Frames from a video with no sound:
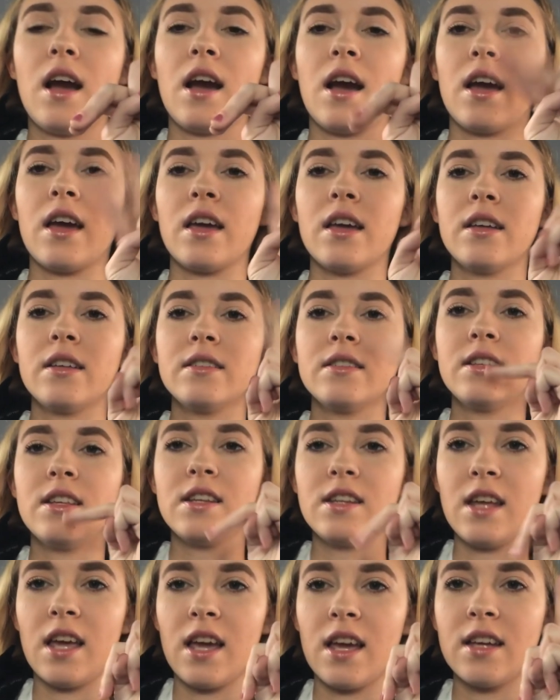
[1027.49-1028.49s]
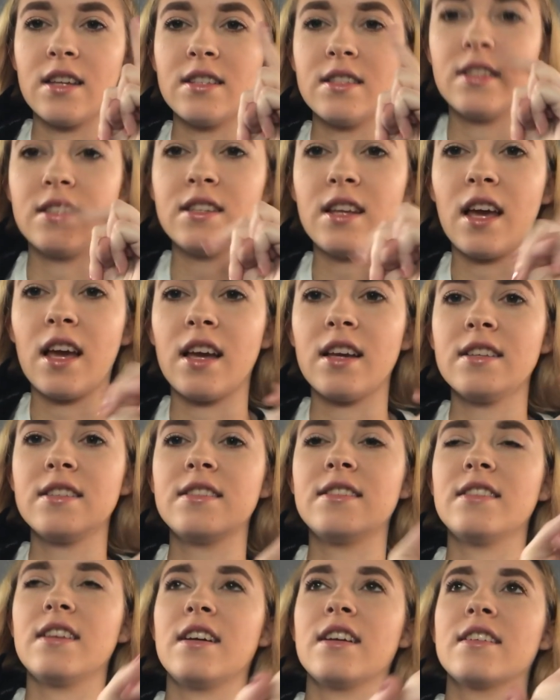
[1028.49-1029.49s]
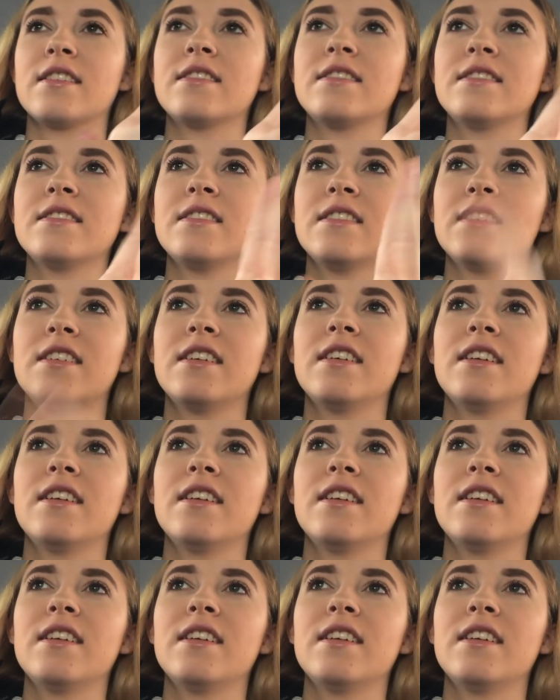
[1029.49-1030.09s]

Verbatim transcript: Hi, today's day six